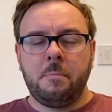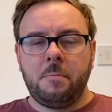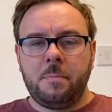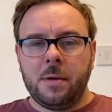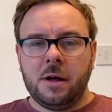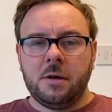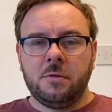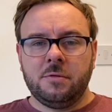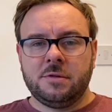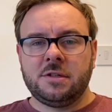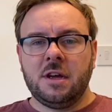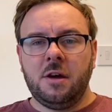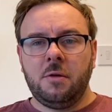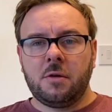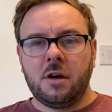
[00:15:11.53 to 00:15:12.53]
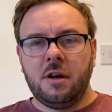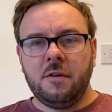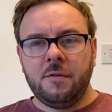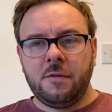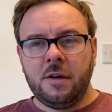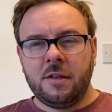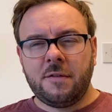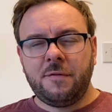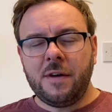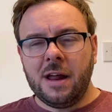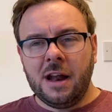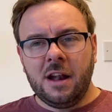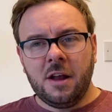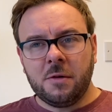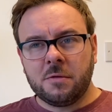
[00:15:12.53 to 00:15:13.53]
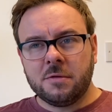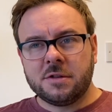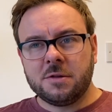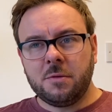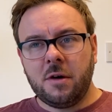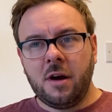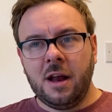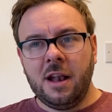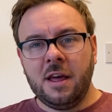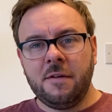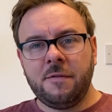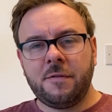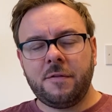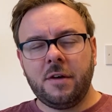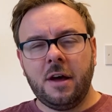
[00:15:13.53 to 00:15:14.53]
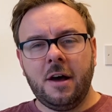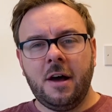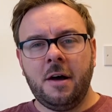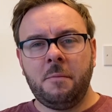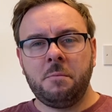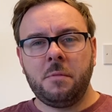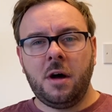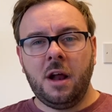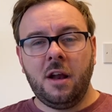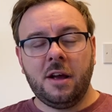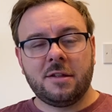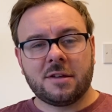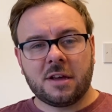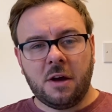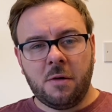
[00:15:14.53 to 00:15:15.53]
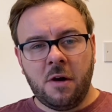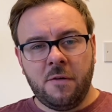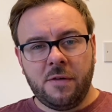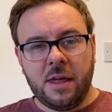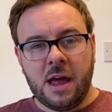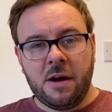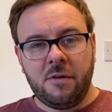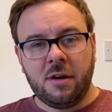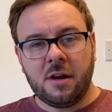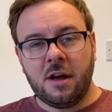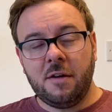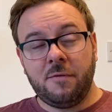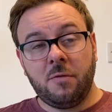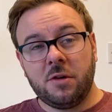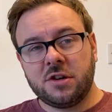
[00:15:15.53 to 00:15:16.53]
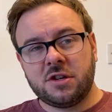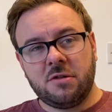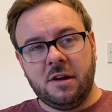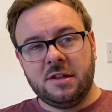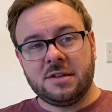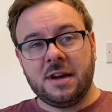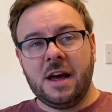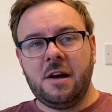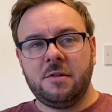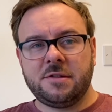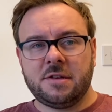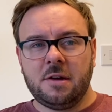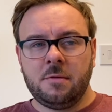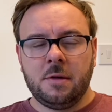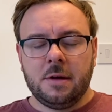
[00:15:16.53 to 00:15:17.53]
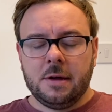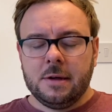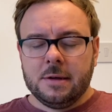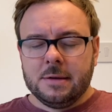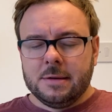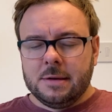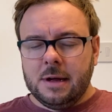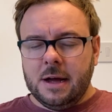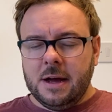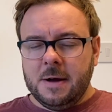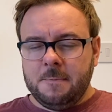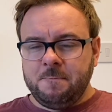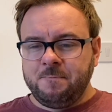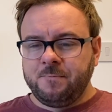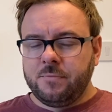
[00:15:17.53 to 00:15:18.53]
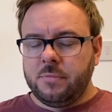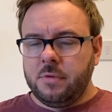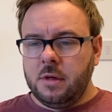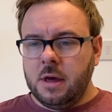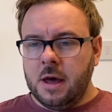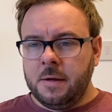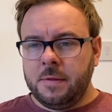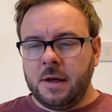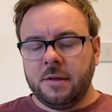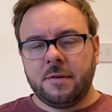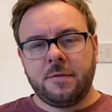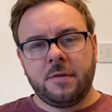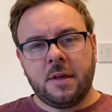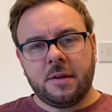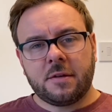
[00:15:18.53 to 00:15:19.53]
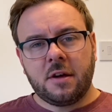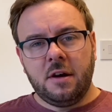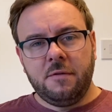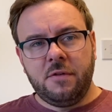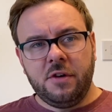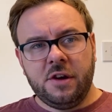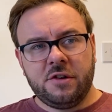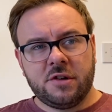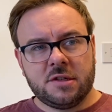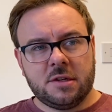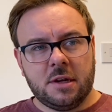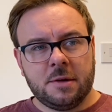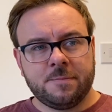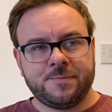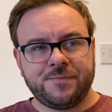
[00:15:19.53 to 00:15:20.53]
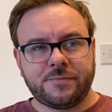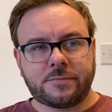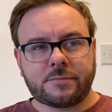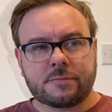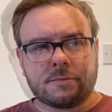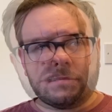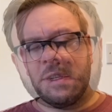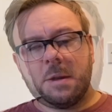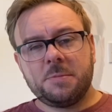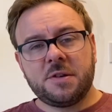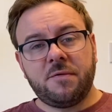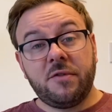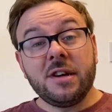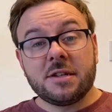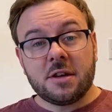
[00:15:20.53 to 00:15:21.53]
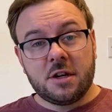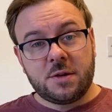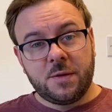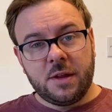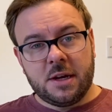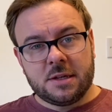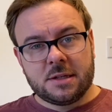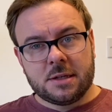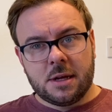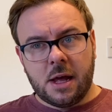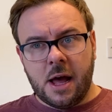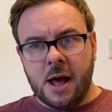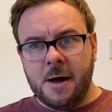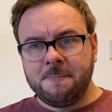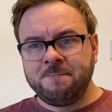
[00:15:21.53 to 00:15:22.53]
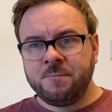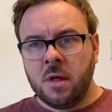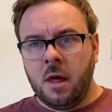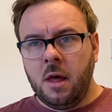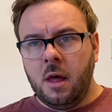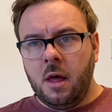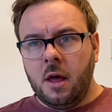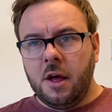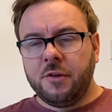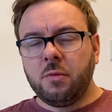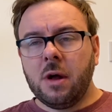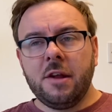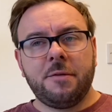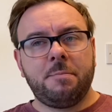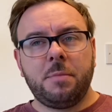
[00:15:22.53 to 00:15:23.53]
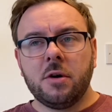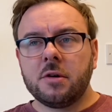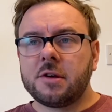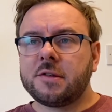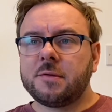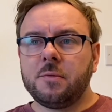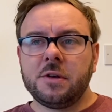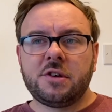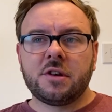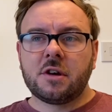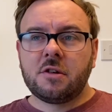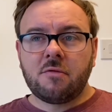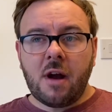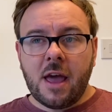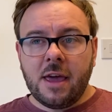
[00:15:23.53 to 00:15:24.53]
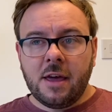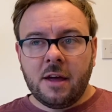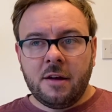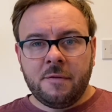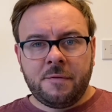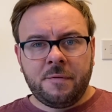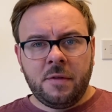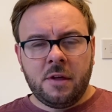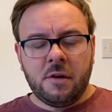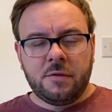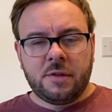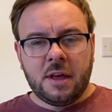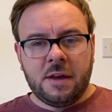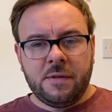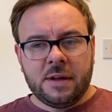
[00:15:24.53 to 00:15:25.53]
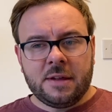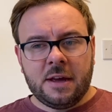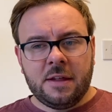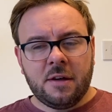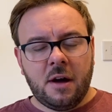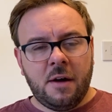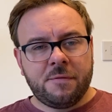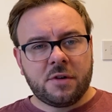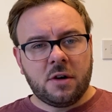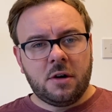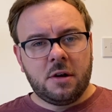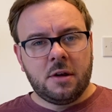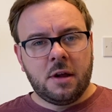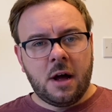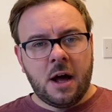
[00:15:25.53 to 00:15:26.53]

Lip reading: but also kind of it's fairly local to where I live. I like to go over there and kind of watch trains now, so yeah, that's kind of very interesting. In terms of research for this, as well as books, which are great, and the odd DVD that I've got,